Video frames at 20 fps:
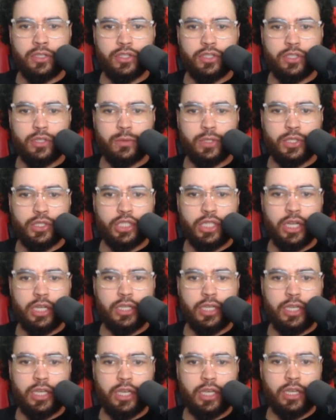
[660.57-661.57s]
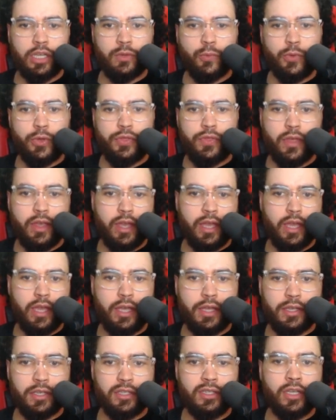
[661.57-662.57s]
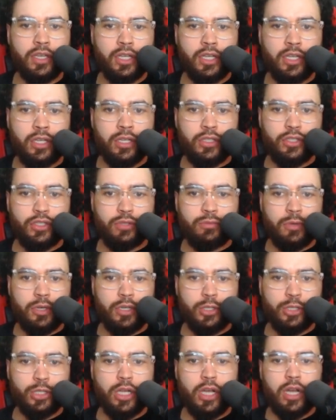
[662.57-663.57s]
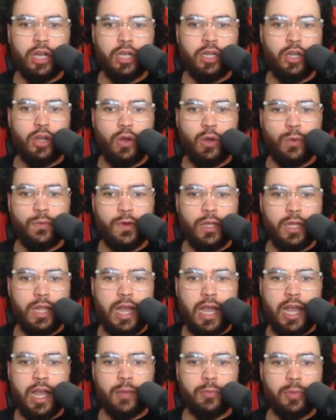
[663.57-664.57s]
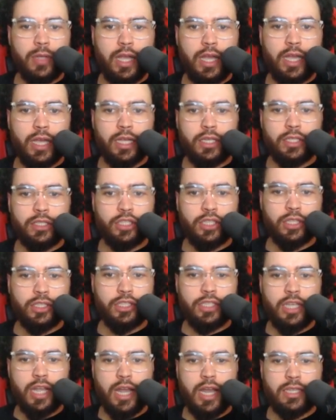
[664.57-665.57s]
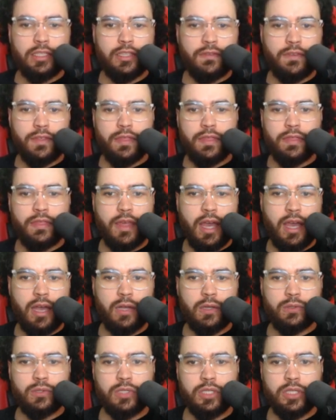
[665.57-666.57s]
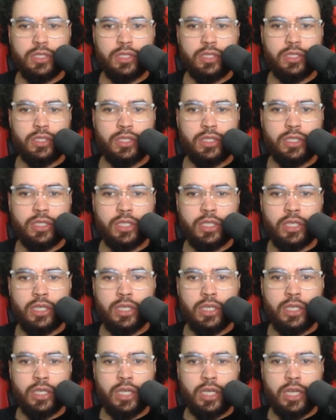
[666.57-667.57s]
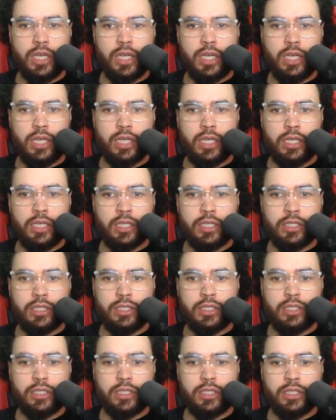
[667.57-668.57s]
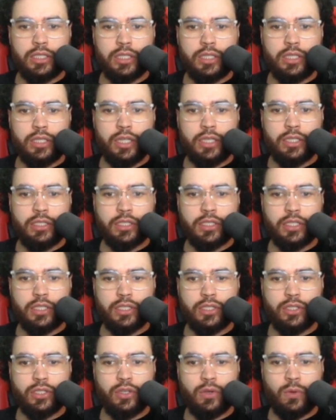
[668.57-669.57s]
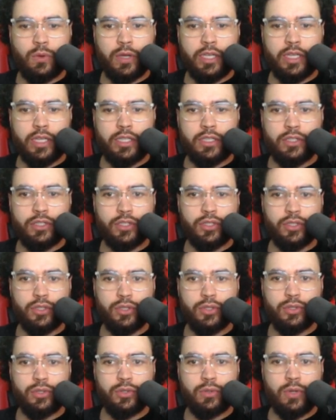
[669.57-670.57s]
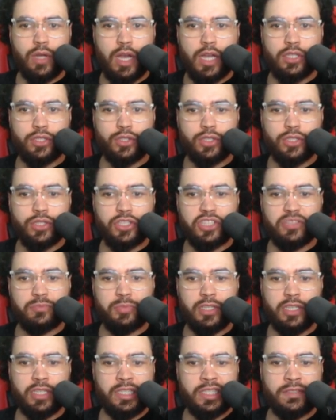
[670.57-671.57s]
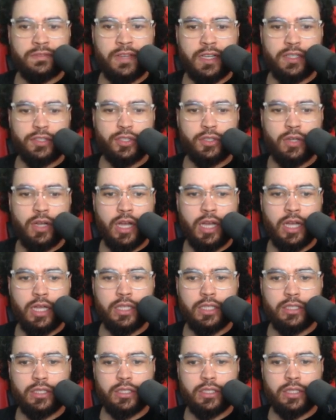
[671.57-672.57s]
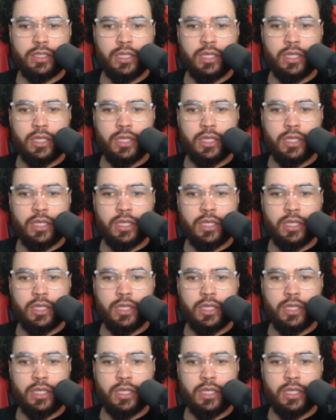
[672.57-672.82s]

So we're chunking with a 200 chunk overlap and chunk size of 1,000. And this is going into AstraDB vectorized.